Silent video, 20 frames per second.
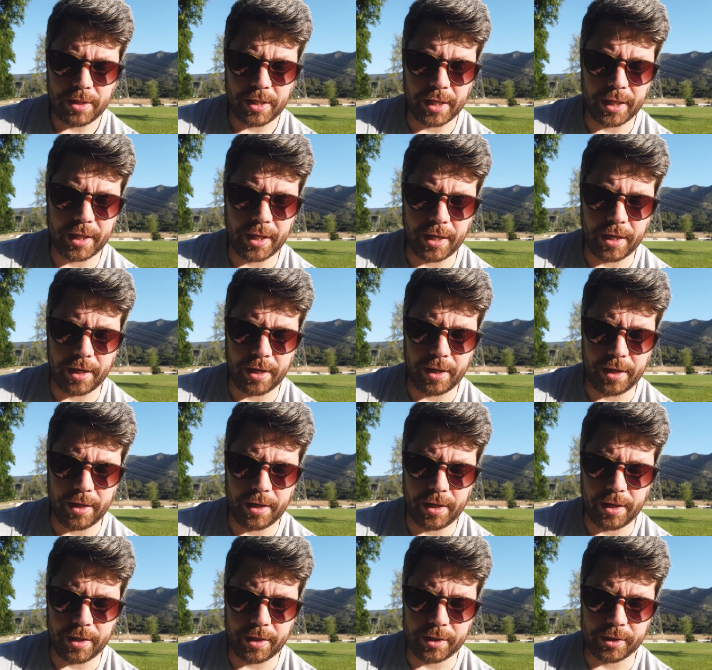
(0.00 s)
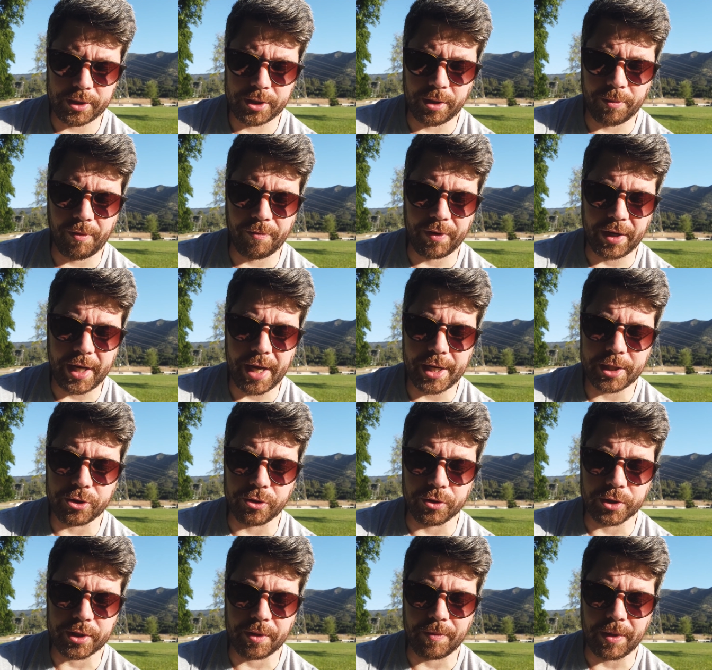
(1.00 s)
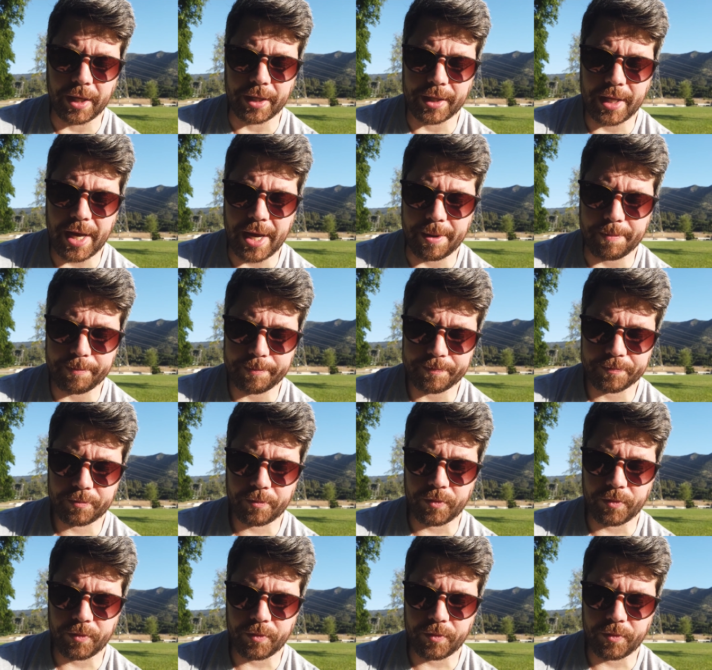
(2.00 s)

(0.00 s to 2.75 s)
like a summer vacation or something like that.